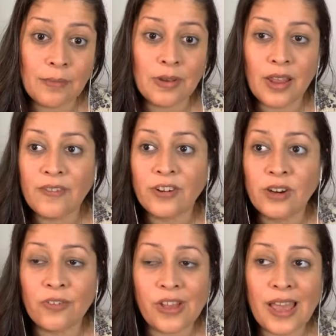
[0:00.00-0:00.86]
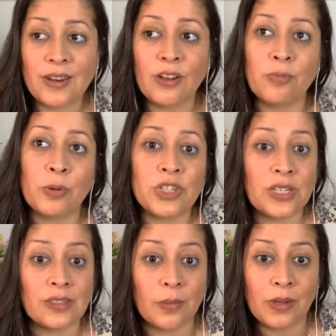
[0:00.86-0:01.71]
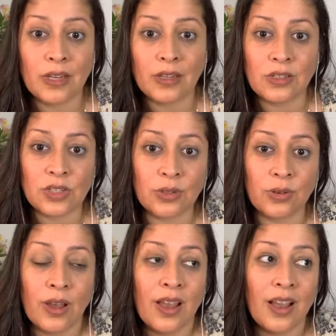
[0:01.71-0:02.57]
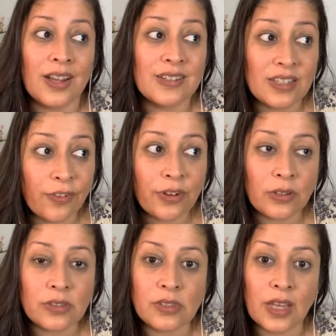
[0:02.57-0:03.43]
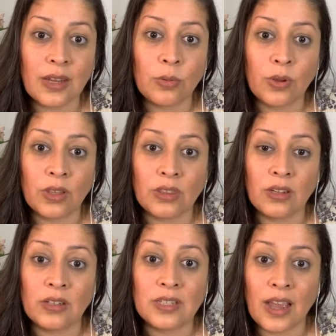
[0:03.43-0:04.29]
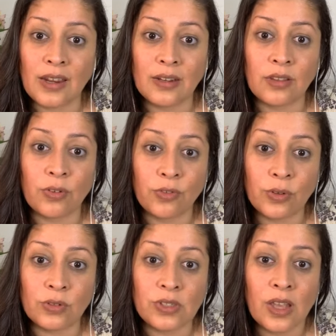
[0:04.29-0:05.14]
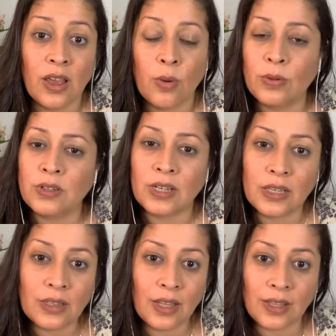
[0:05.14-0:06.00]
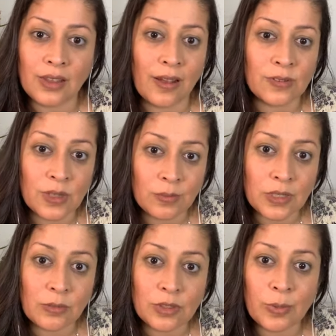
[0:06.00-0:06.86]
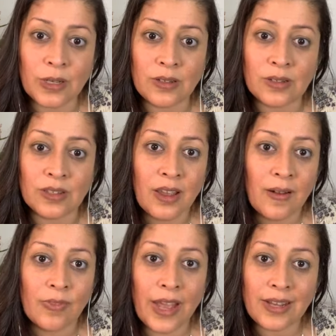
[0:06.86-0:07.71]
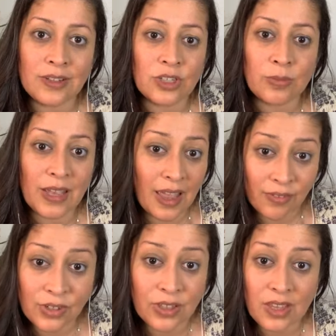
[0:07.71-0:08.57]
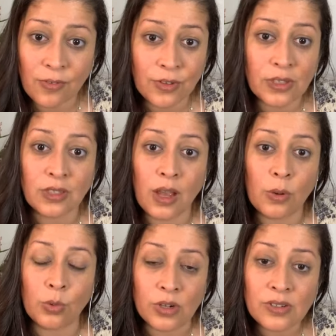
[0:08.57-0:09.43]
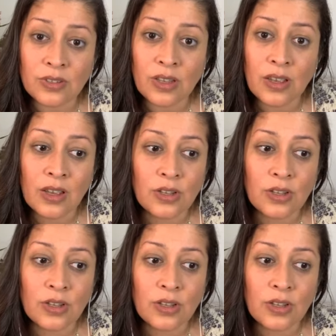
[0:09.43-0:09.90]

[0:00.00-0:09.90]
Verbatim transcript: I'm never a fan of pushing somebody into a difficult state with their diet and their foods when they're healing and they have symptoms because that can just make everything feel a lot worse.